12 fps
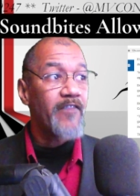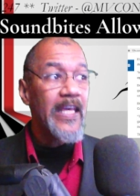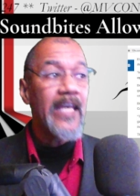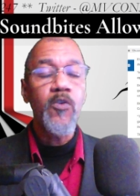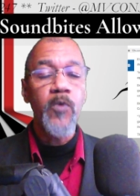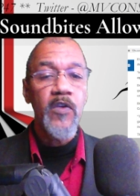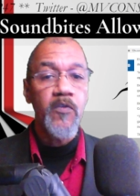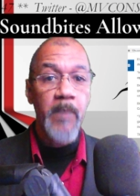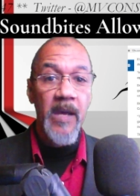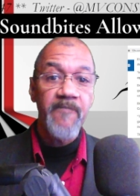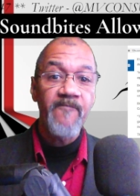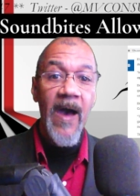increased by
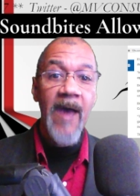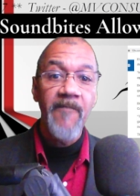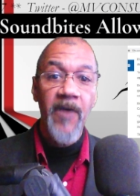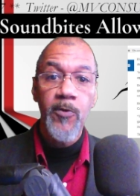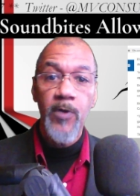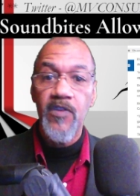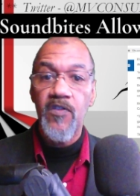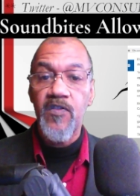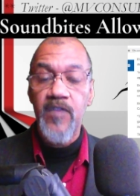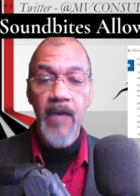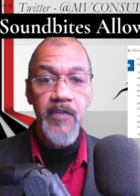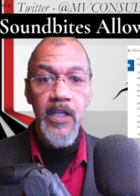
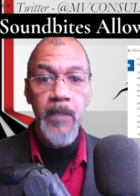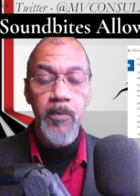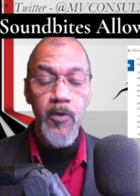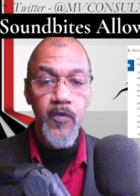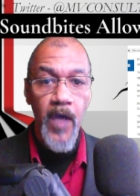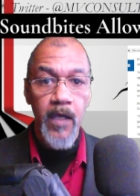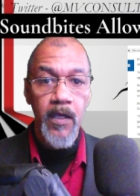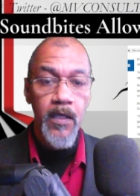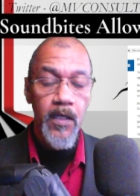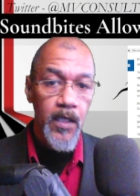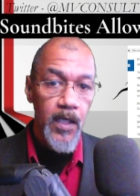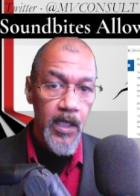570%.
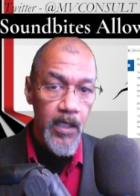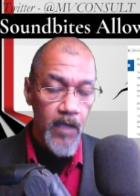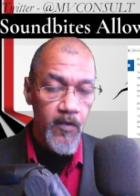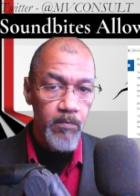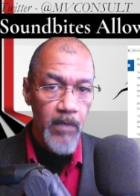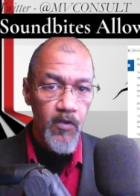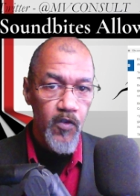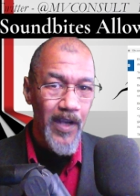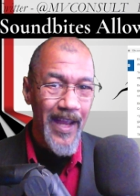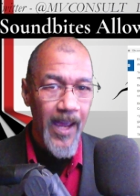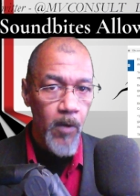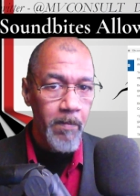He doesn't mention
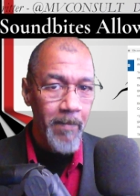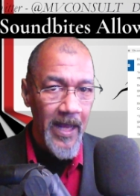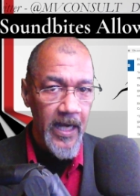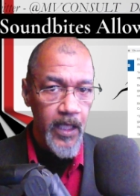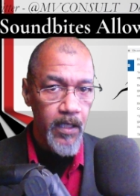how many.